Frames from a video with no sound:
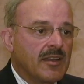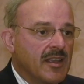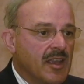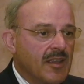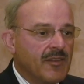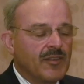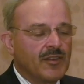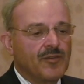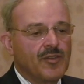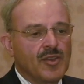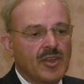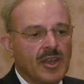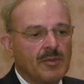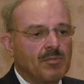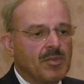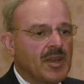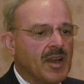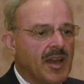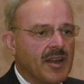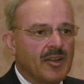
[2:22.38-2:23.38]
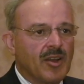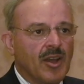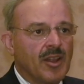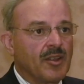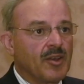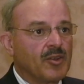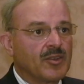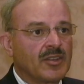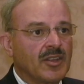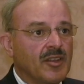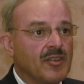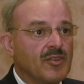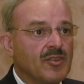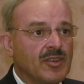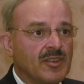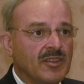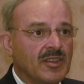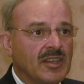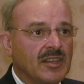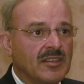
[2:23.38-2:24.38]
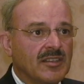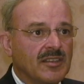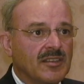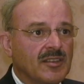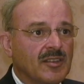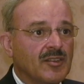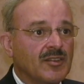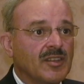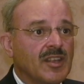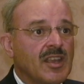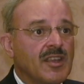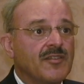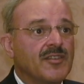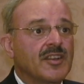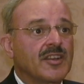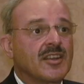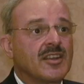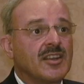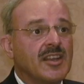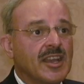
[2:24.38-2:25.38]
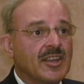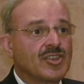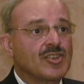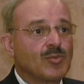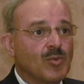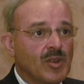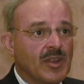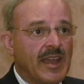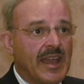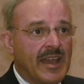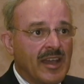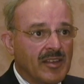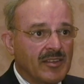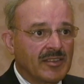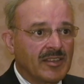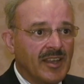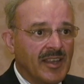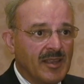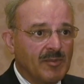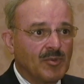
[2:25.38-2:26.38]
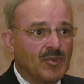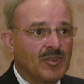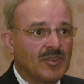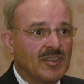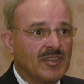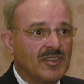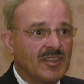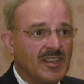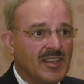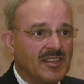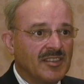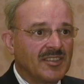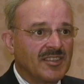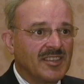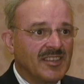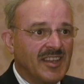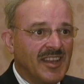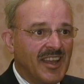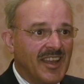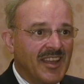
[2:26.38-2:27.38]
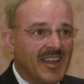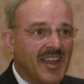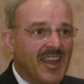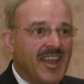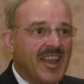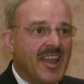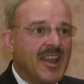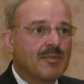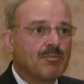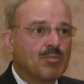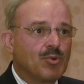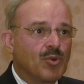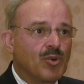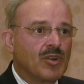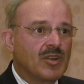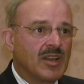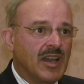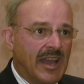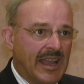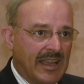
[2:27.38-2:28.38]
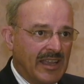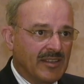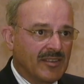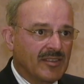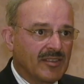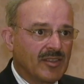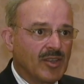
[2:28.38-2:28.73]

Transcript: Even if you get beyond all those other diseases, there's even a connection with Alzheimer's disease today and poor diets.